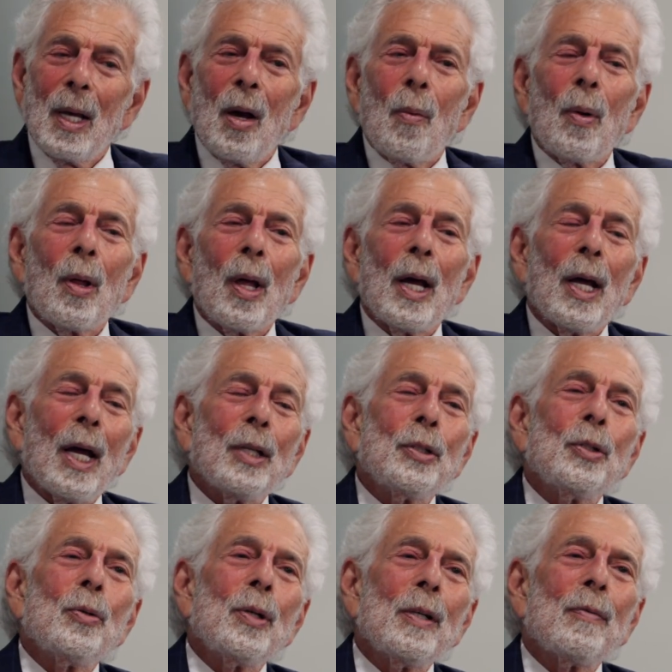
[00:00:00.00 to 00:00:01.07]
Well, and
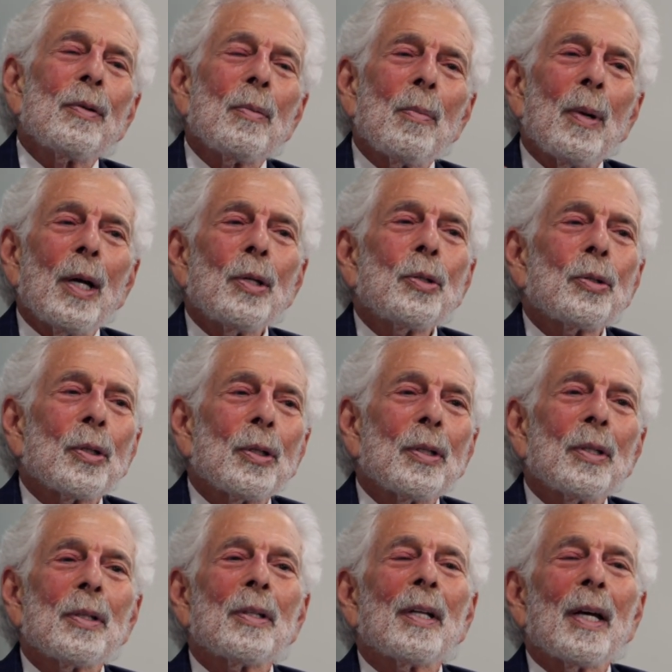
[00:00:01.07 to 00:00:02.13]
you even
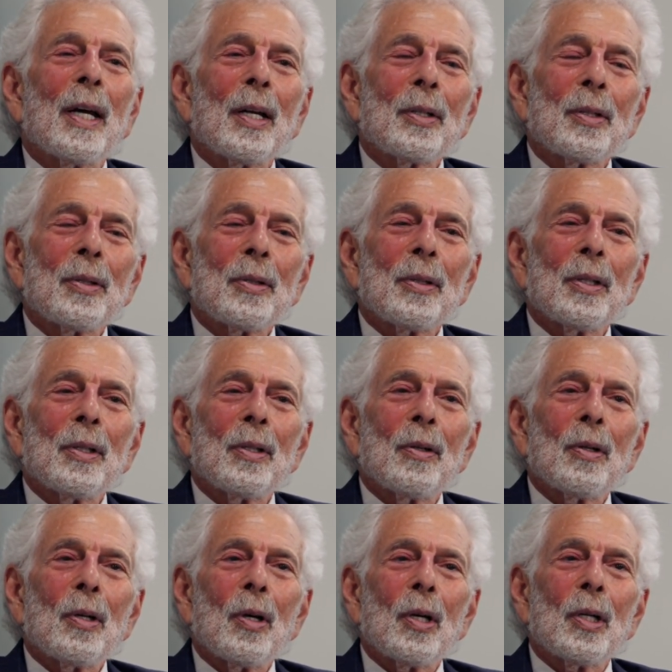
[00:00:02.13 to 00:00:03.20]
mentioned that
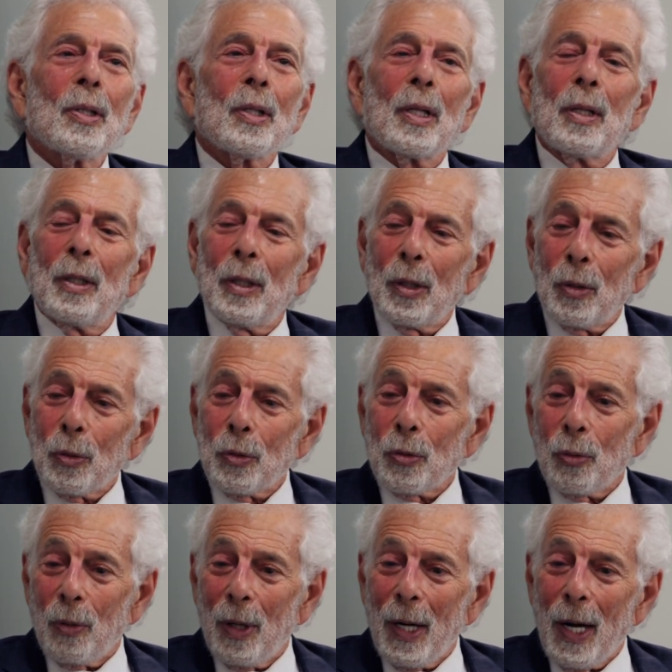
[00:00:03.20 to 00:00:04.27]
in the clinical
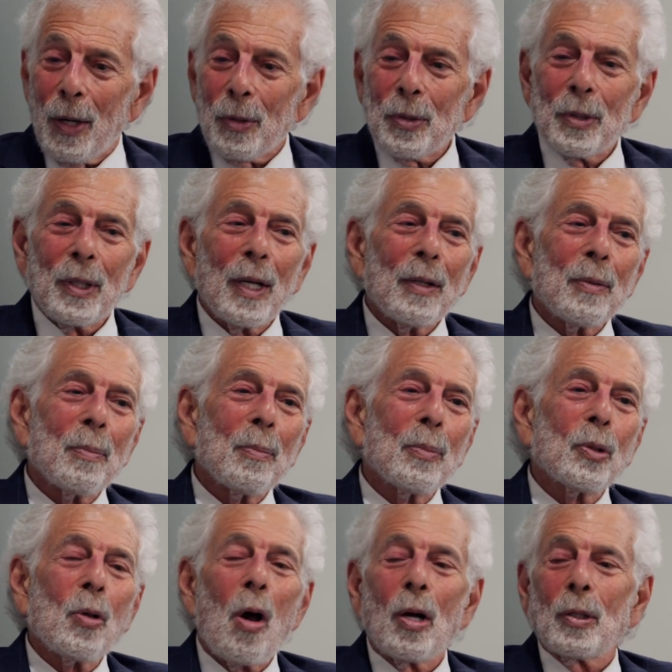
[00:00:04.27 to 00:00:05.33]
trials that
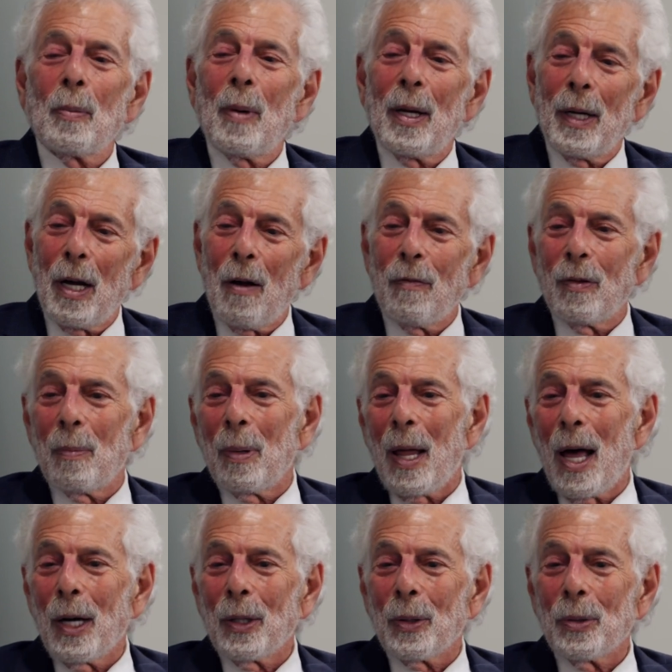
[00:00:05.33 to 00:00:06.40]
talked about alpha
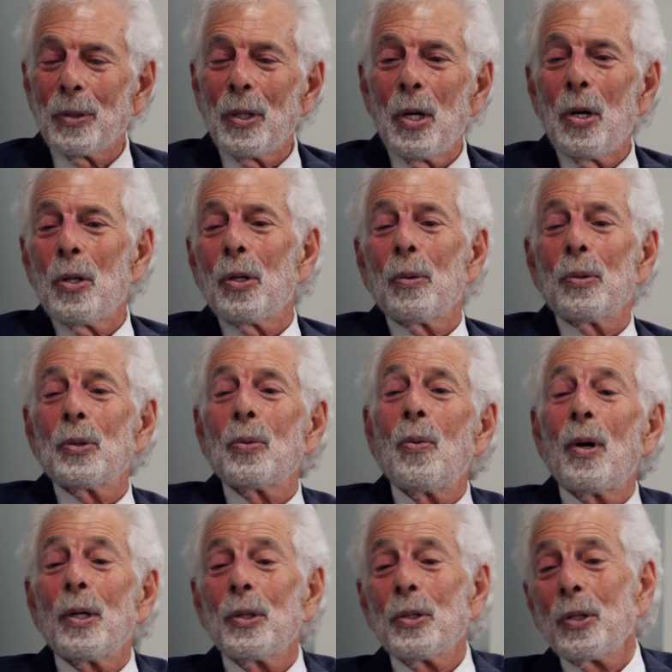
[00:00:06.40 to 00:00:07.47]
blockers, there was
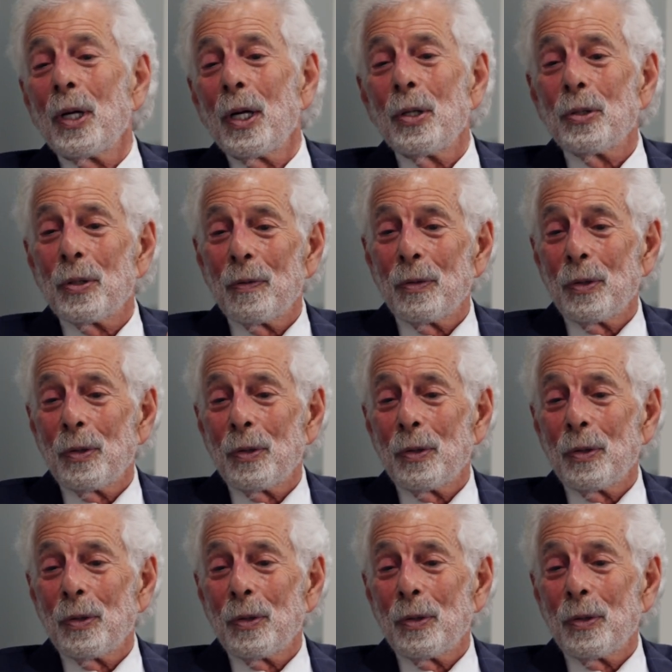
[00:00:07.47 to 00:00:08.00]
a change of